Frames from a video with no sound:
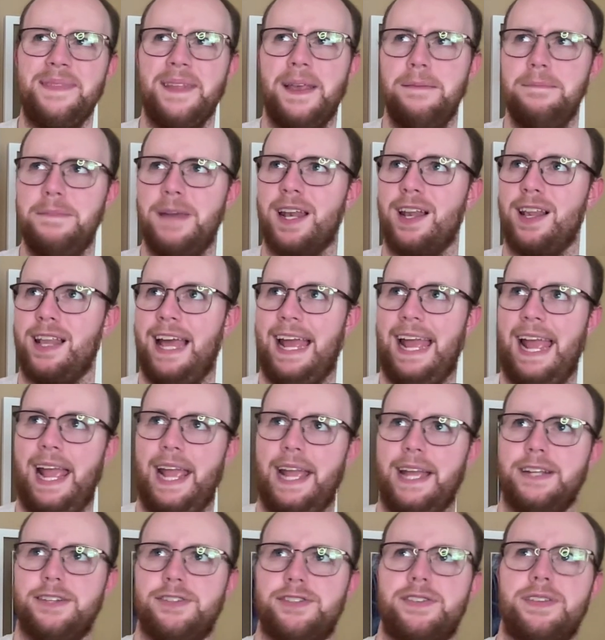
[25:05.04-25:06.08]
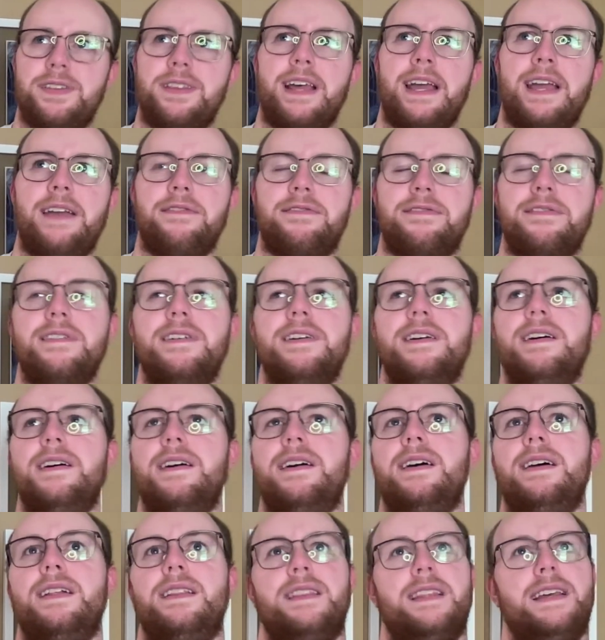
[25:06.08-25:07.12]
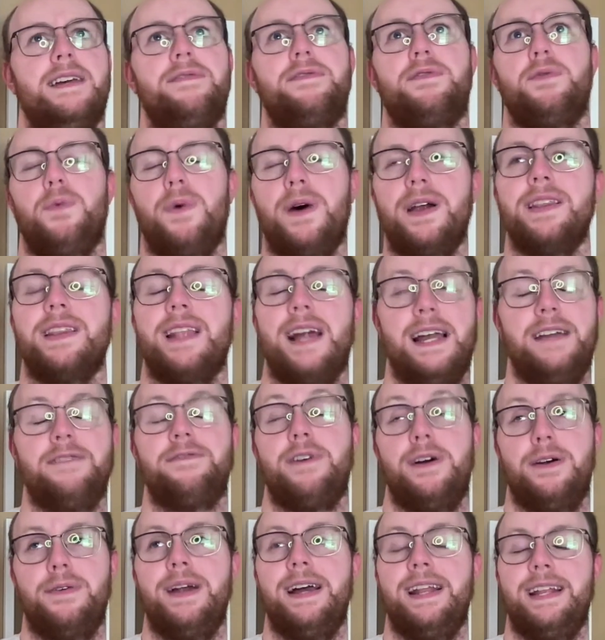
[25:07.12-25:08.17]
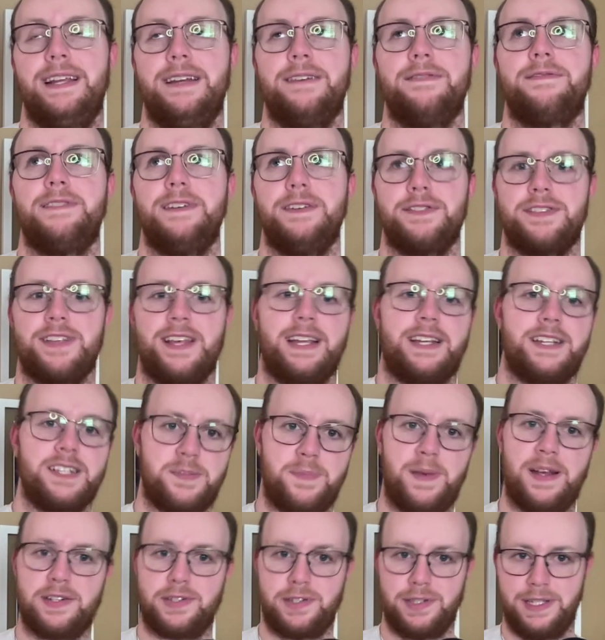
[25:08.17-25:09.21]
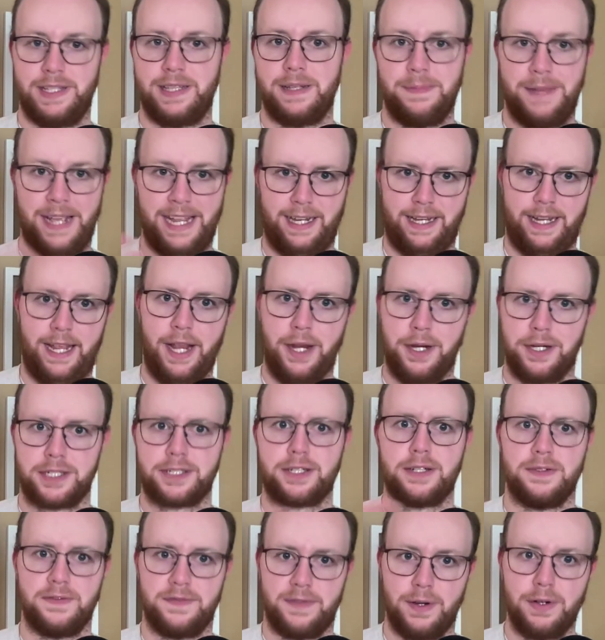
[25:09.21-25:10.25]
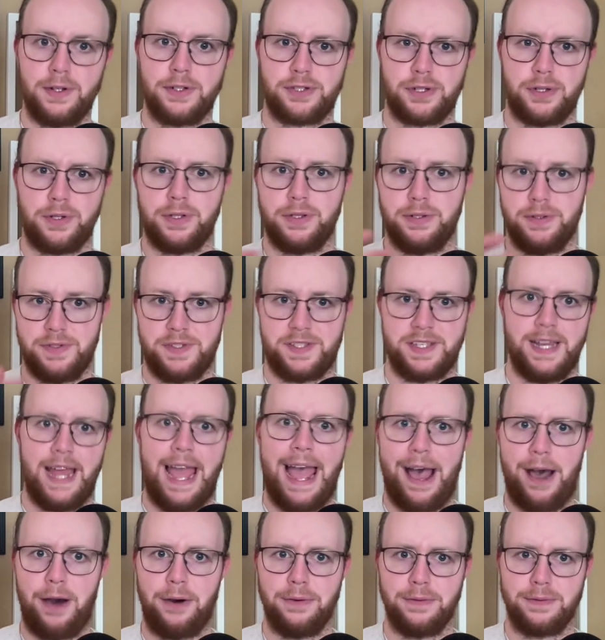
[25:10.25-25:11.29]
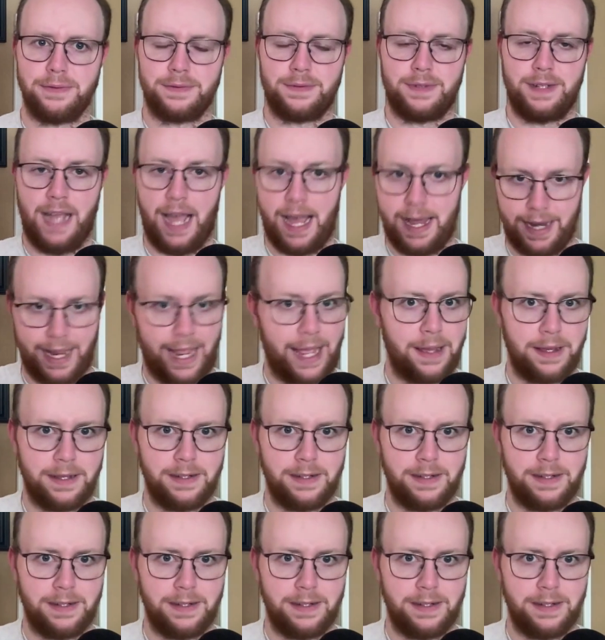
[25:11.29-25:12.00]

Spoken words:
middle-aged. They've lived one life already, it feels like, especially the main character, Virgil, who's now got,